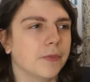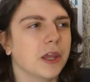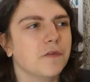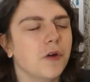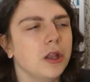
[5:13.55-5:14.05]

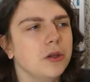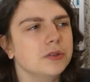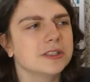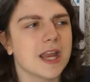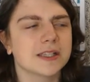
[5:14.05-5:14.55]
it
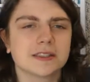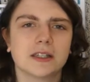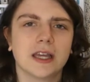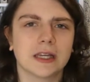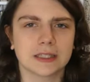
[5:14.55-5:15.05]
follows Nesta
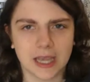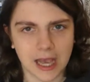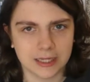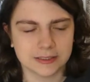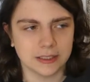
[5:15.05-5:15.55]
and
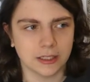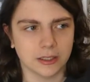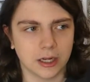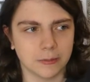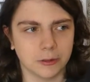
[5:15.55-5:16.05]

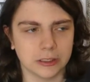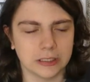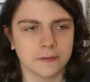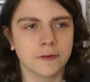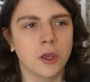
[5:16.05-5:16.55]
Cassian, I
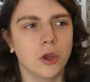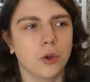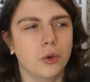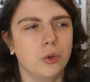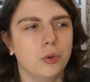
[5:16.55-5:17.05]
believe,
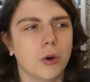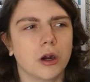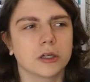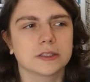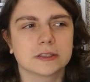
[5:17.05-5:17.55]
who
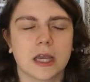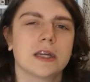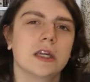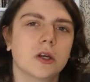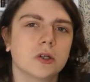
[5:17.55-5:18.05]
are
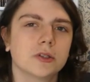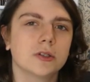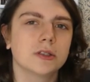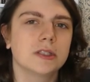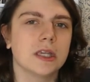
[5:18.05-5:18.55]
side
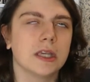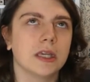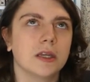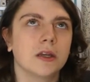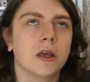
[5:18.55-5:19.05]
characters
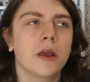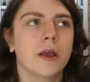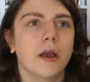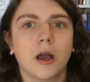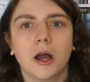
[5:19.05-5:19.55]
in
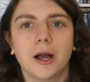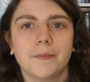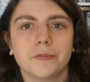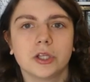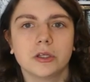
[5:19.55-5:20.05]

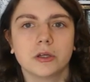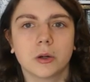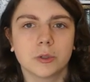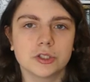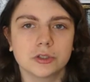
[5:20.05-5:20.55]
the
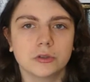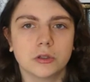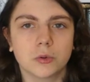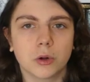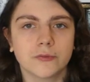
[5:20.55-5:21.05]

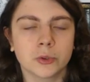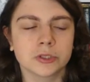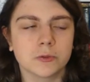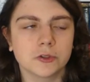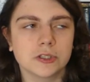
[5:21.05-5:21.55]
original A Court of Thorns
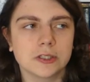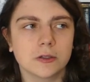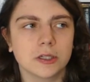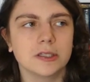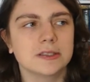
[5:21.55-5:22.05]
and Roses
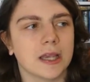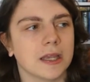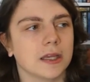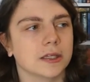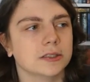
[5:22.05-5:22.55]
series,
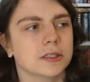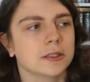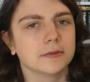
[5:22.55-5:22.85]
and